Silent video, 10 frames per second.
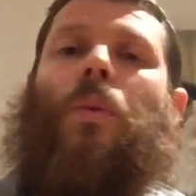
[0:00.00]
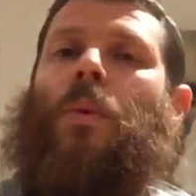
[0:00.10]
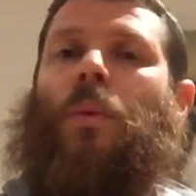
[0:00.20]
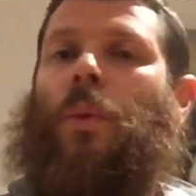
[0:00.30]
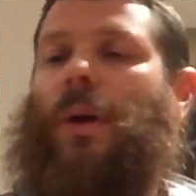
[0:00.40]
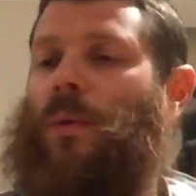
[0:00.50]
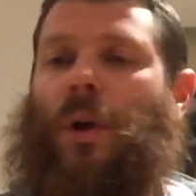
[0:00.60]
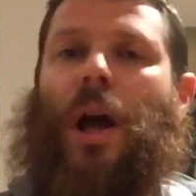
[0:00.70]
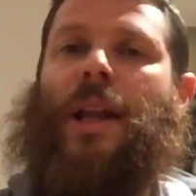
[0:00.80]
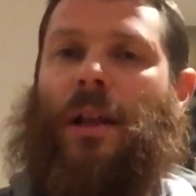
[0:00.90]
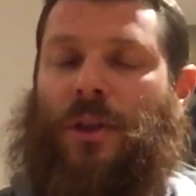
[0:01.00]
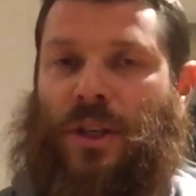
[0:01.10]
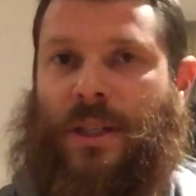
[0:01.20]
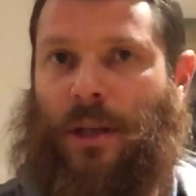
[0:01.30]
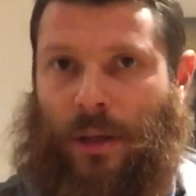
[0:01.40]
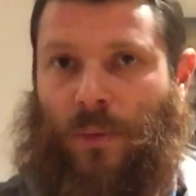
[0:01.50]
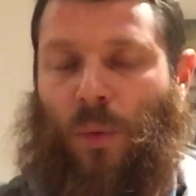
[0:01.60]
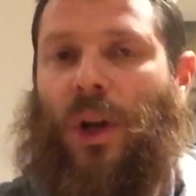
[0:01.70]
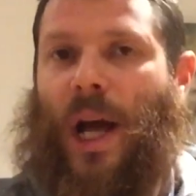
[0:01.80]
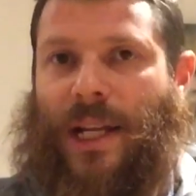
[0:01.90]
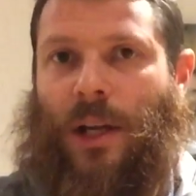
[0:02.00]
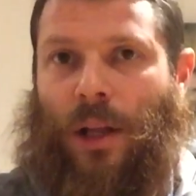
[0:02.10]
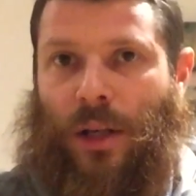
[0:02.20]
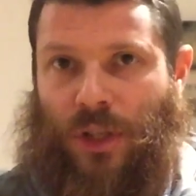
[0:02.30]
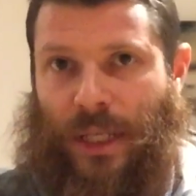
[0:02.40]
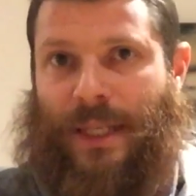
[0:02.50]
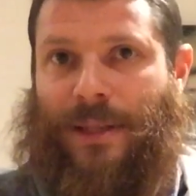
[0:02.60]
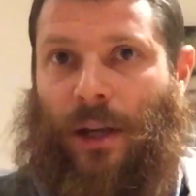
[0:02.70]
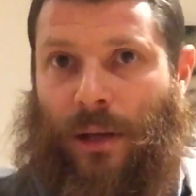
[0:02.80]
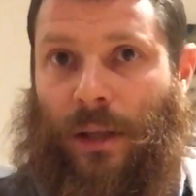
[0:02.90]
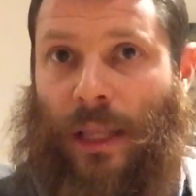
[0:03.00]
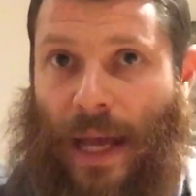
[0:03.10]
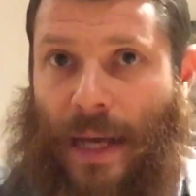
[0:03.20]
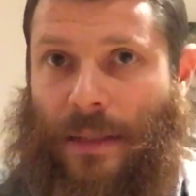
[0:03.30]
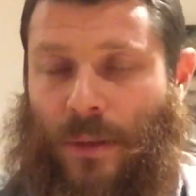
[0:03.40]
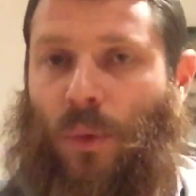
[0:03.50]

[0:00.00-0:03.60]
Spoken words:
What ideology is gonna last?